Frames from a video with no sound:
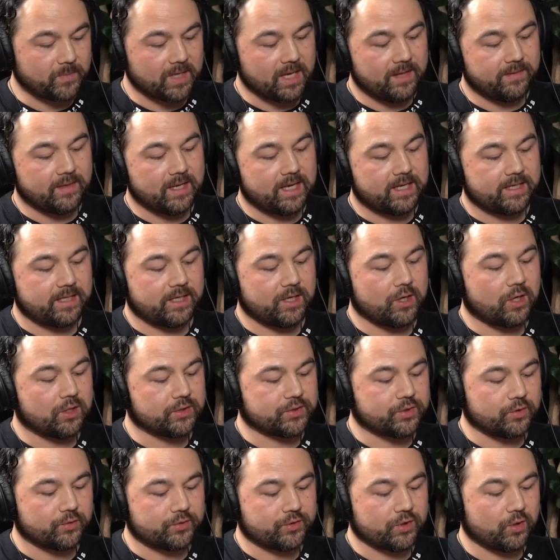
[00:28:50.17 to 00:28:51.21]
And then he
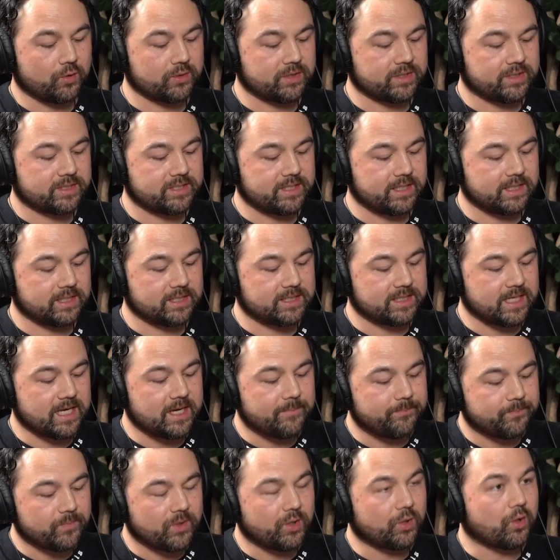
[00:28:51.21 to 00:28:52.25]
also told us things
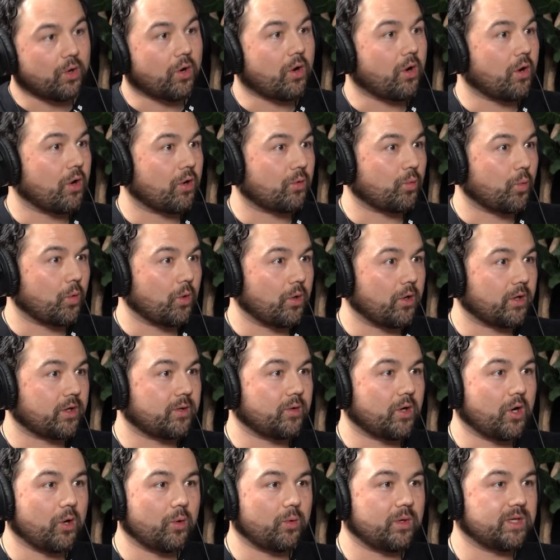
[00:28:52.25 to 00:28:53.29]
that, hard
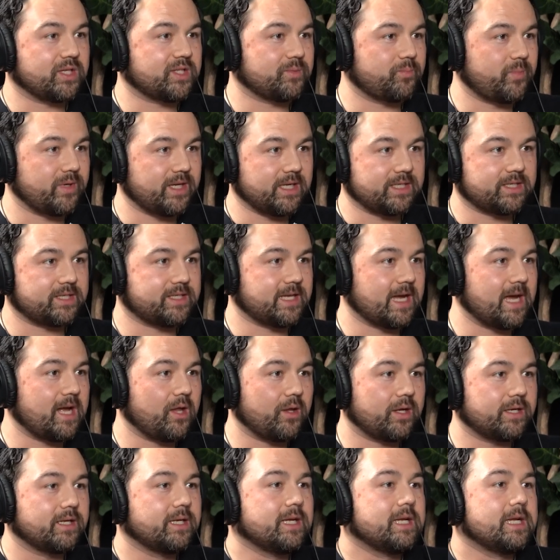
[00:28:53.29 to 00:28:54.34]
work always beats
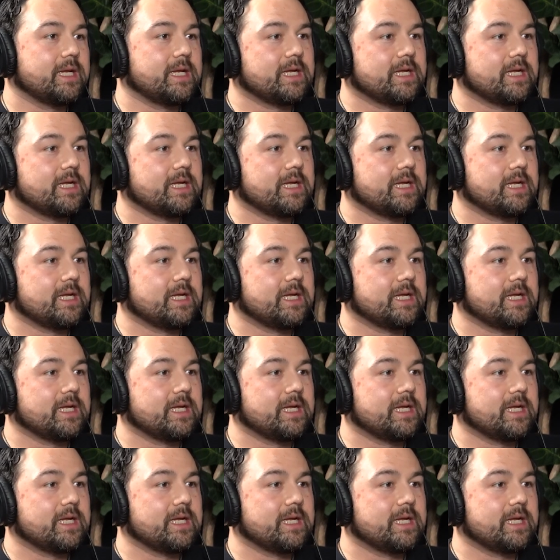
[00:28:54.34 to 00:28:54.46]
talent.